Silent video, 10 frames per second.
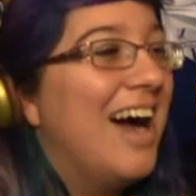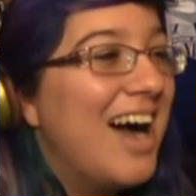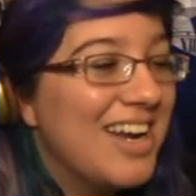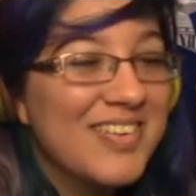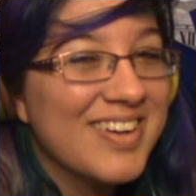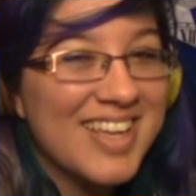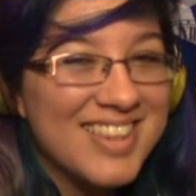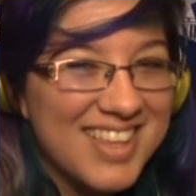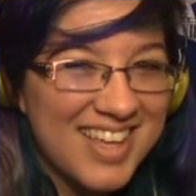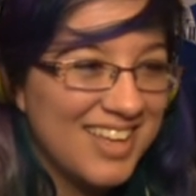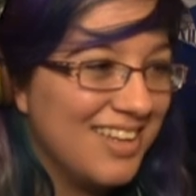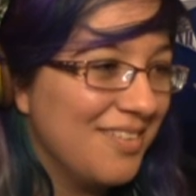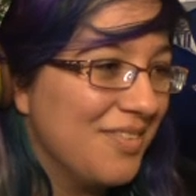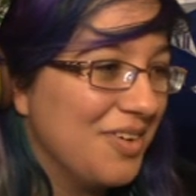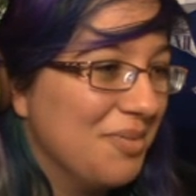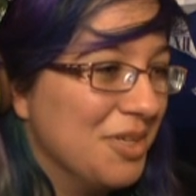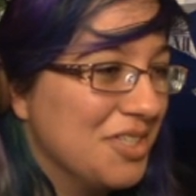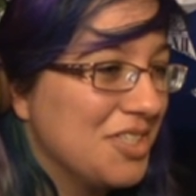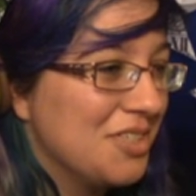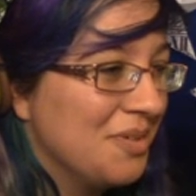I don't get the ending very
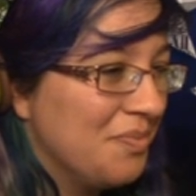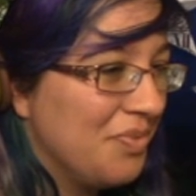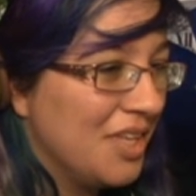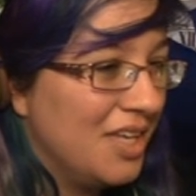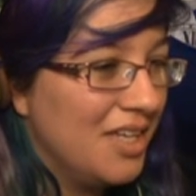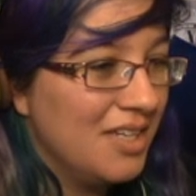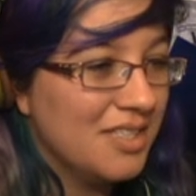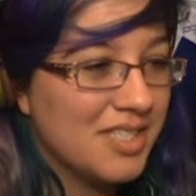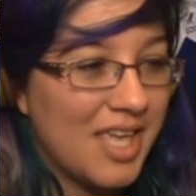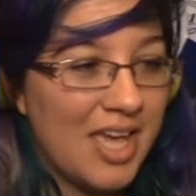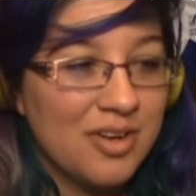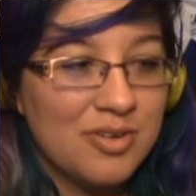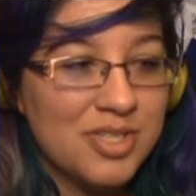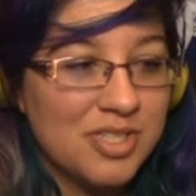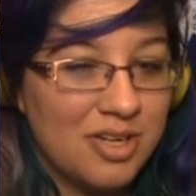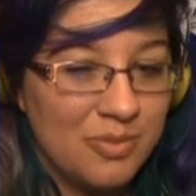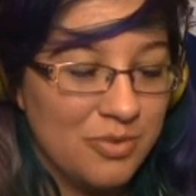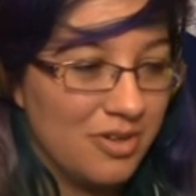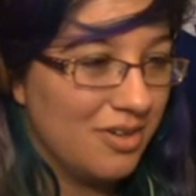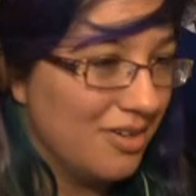much. Scanner
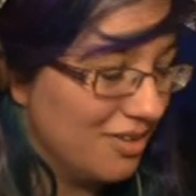Sombre.